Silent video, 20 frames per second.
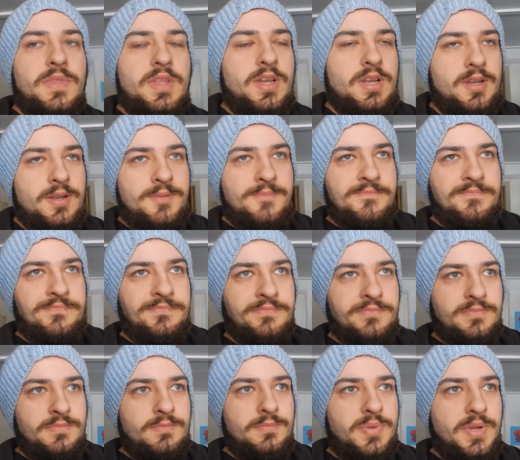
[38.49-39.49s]
Um,
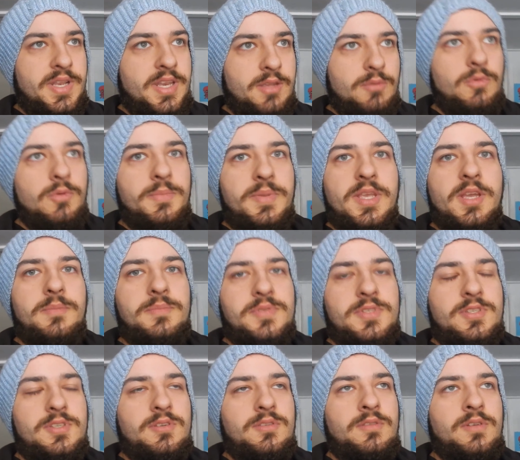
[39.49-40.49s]
but it will be up
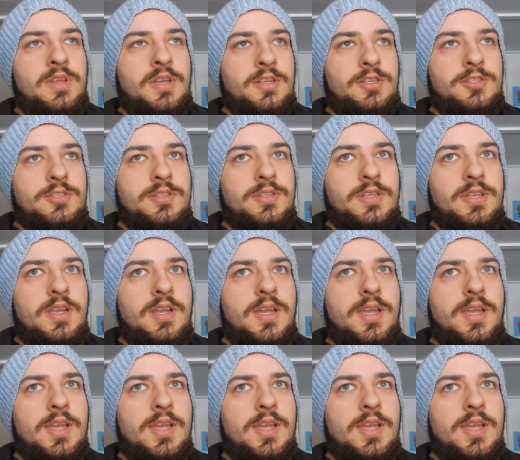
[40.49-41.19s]
soon, actually.